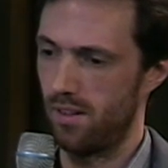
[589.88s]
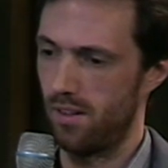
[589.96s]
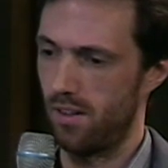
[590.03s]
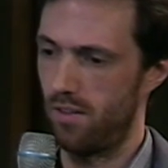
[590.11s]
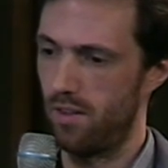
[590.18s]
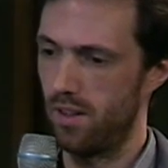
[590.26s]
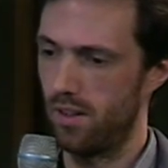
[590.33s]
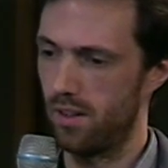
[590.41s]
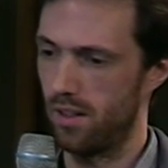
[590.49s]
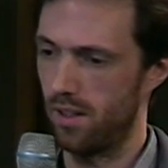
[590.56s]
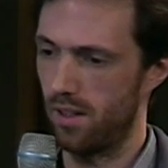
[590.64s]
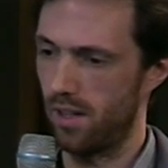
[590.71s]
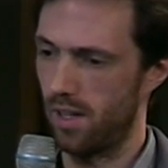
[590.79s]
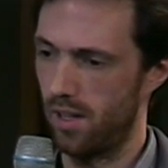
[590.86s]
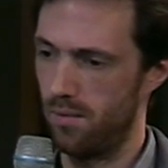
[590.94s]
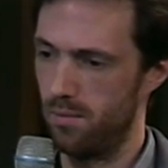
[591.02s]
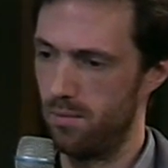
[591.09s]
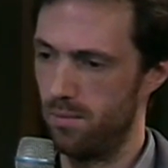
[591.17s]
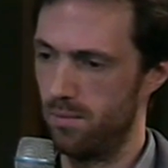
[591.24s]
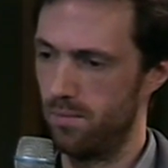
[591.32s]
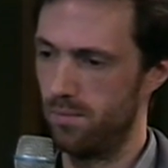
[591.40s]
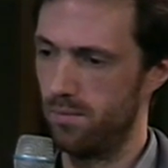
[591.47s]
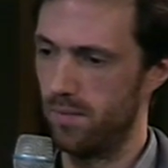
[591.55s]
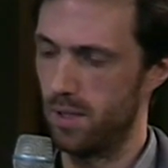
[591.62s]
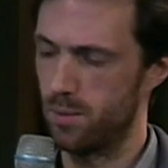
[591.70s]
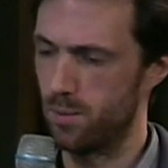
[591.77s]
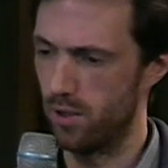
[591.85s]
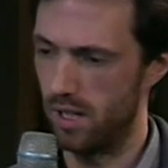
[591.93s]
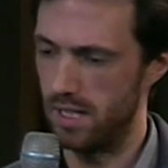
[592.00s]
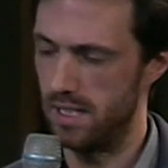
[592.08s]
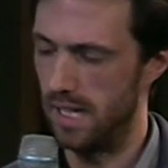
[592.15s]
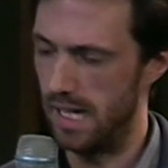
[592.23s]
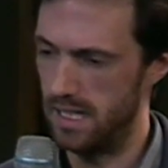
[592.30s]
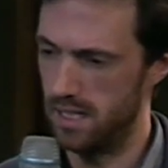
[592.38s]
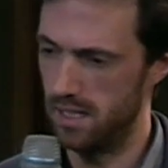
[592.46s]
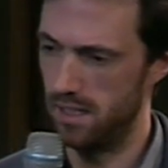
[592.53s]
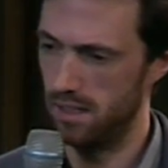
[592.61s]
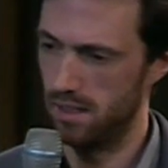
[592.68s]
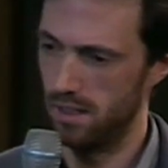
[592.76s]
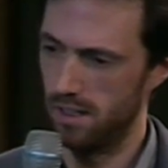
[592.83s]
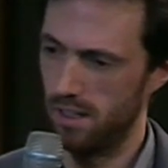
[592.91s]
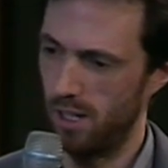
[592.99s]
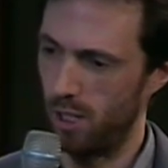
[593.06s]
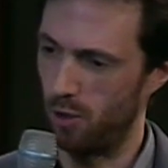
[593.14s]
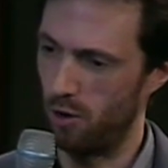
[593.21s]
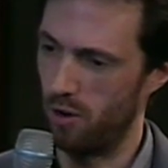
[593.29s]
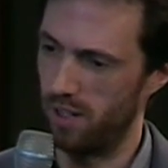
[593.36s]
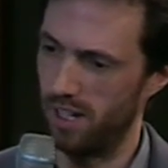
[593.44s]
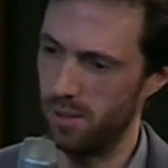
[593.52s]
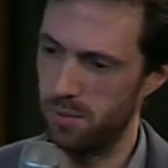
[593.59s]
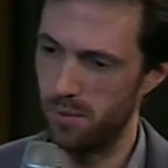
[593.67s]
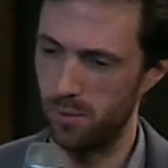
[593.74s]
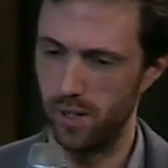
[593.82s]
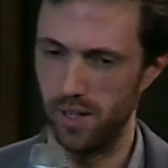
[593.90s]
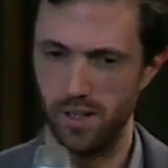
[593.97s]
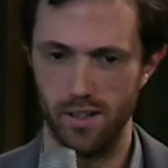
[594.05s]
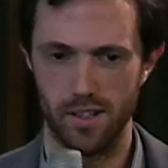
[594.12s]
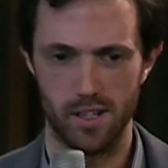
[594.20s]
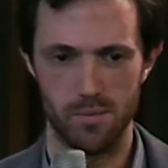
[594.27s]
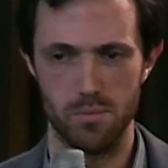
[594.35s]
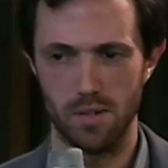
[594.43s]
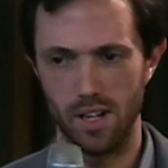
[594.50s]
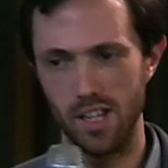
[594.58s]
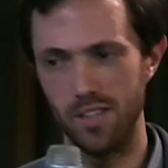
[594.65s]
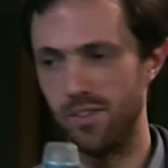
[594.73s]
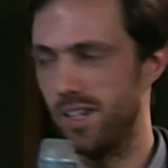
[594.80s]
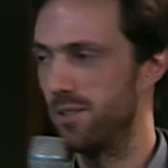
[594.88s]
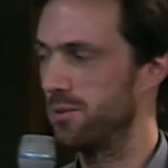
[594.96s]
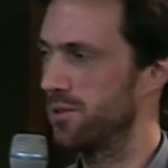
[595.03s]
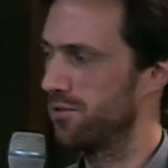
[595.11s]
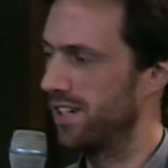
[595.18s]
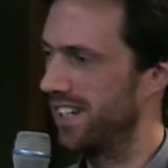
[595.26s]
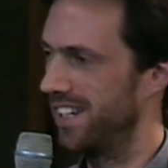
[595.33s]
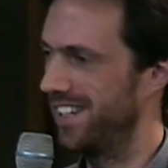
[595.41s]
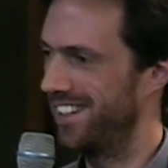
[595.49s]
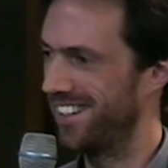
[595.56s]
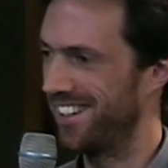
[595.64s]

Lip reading: feel that I was born in 1980, and growing up when Live Aid was really